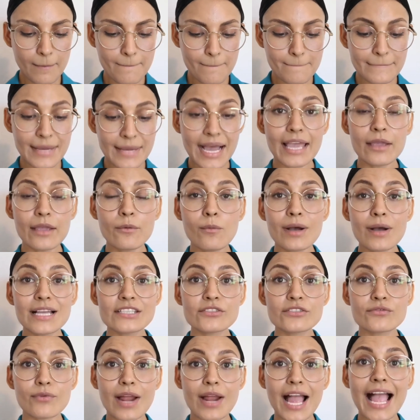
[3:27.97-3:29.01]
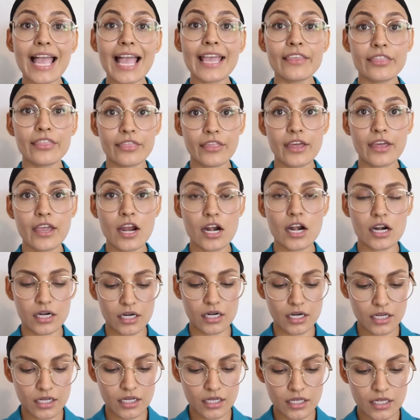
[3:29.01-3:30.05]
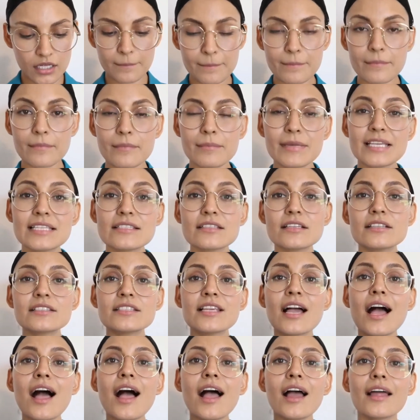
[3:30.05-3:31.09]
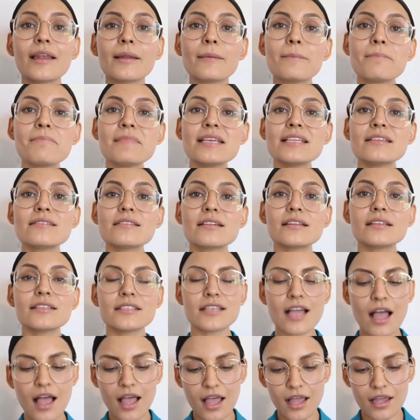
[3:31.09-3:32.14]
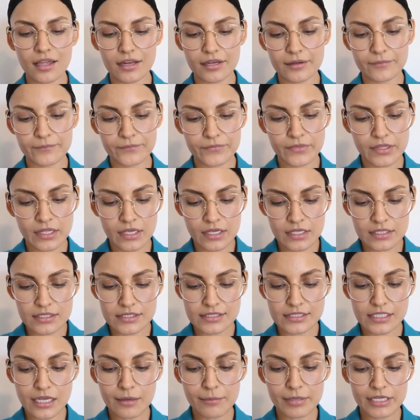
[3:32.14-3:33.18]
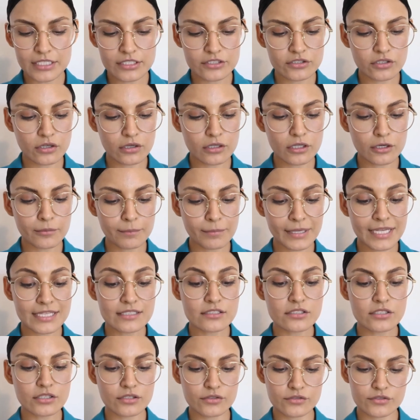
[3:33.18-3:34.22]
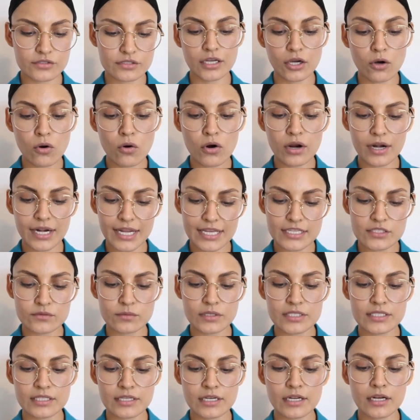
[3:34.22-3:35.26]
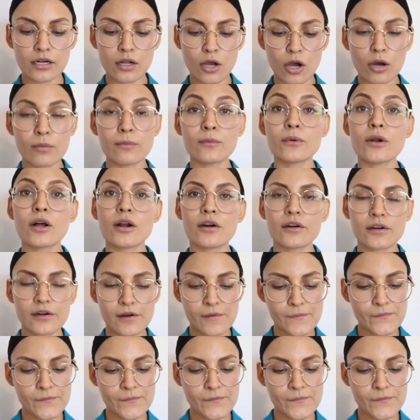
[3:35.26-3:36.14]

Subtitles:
Mine was right there. Mr. Todd, Mr. Todd, somebody stole our pencils." The whole class was in an uproar.